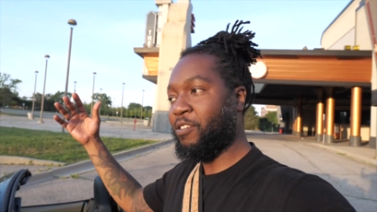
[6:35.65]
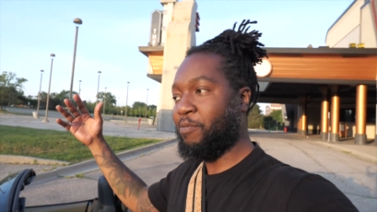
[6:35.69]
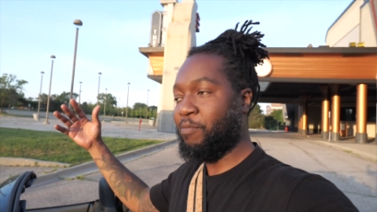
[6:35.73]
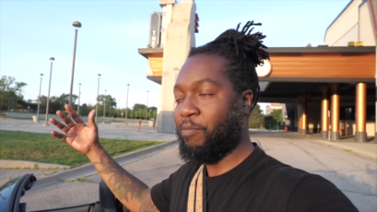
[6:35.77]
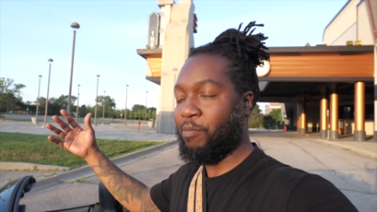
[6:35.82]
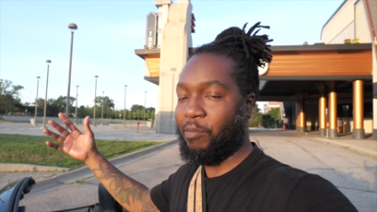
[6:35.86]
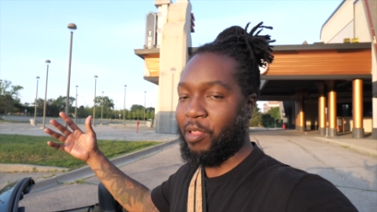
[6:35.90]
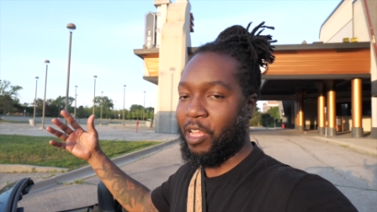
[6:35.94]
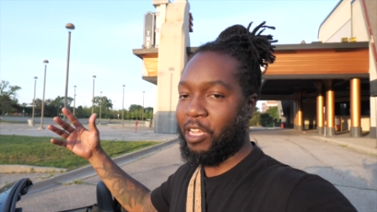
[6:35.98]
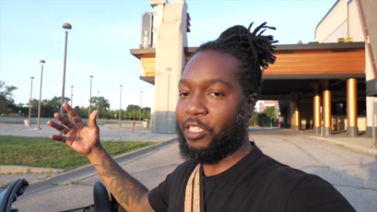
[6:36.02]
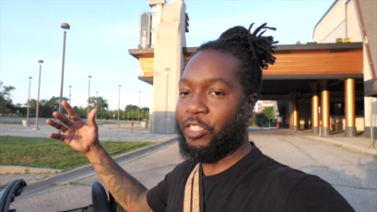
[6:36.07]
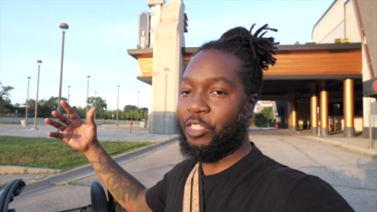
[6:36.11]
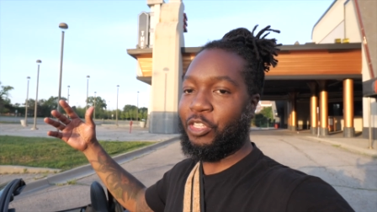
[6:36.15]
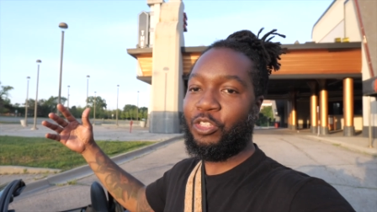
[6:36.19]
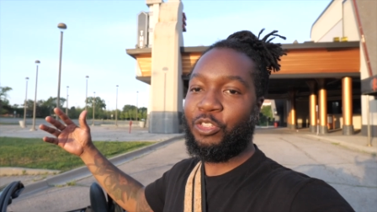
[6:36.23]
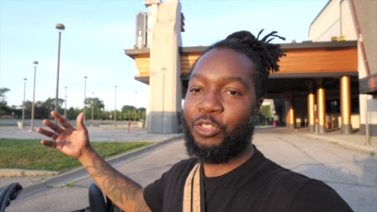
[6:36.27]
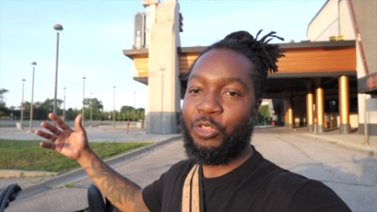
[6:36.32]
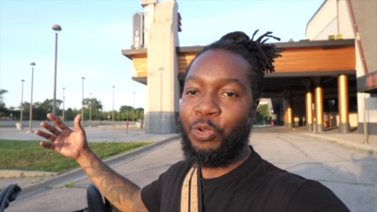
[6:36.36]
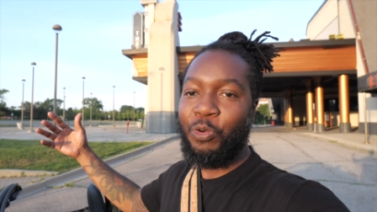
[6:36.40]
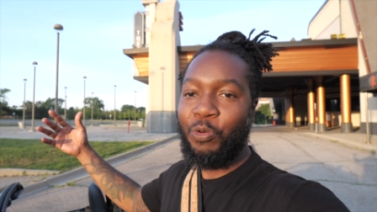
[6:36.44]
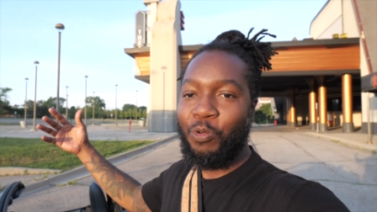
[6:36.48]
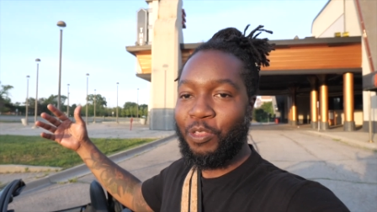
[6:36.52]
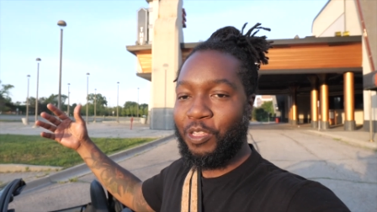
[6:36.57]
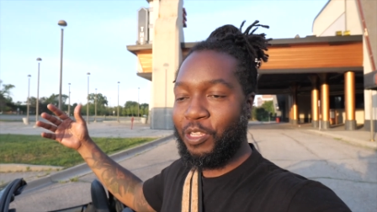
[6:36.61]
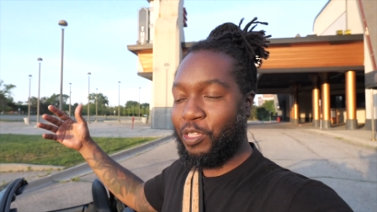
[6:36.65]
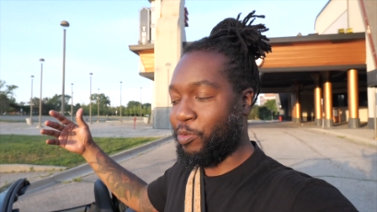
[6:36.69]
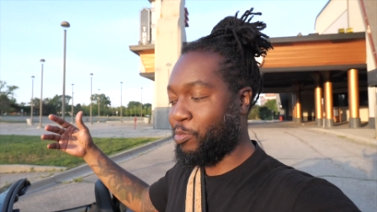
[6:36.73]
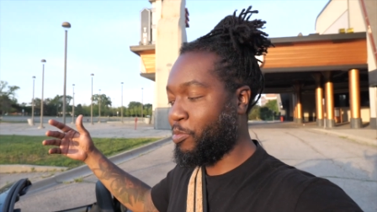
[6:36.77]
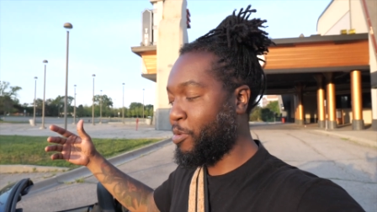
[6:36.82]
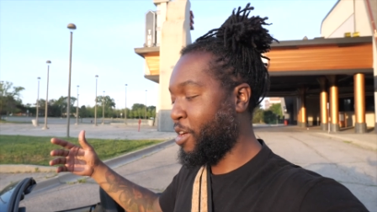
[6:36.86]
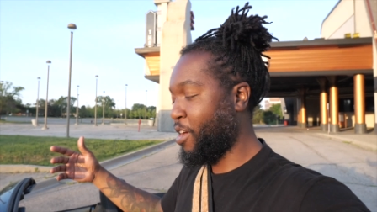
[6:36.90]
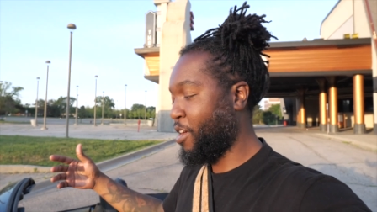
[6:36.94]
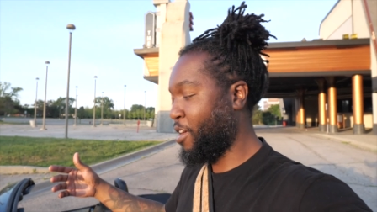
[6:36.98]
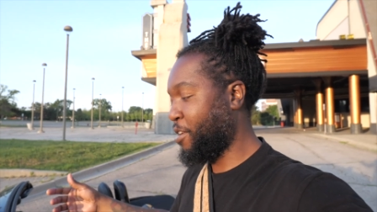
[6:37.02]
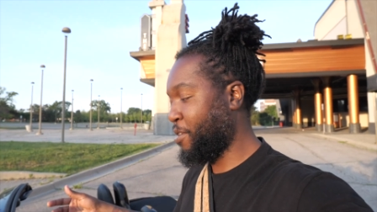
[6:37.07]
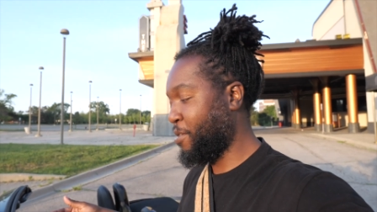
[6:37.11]
I'm like 6'2" with this
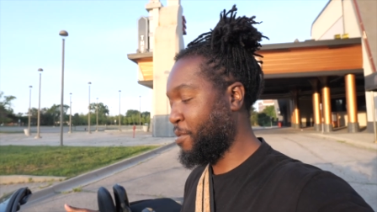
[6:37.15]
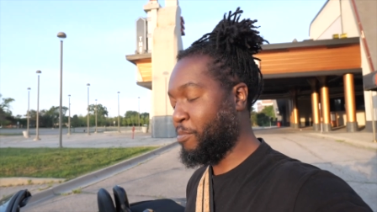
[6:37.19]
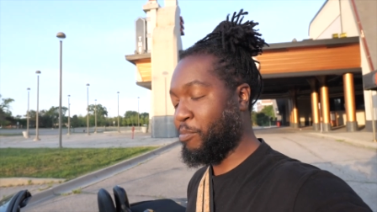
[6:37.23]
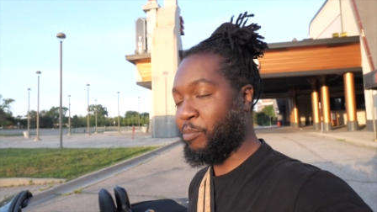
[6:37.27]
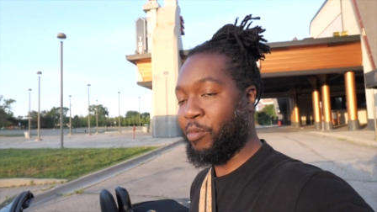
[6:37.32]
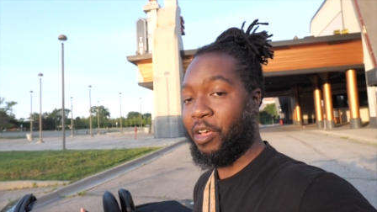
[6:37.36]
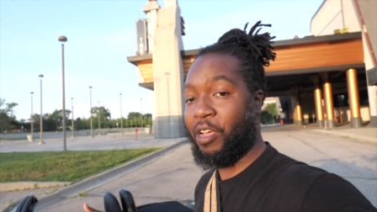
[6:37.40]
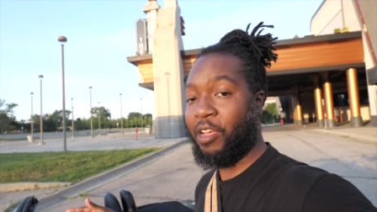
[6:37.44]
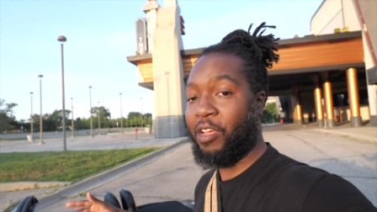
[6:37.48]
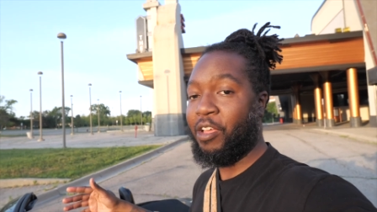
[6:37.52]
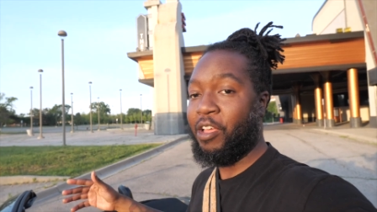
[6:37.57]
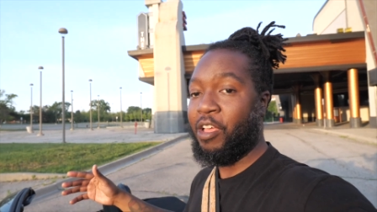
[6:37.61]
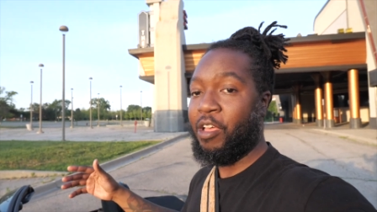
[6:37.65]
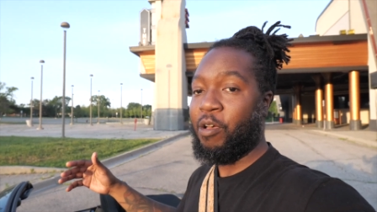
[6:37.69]
bun, but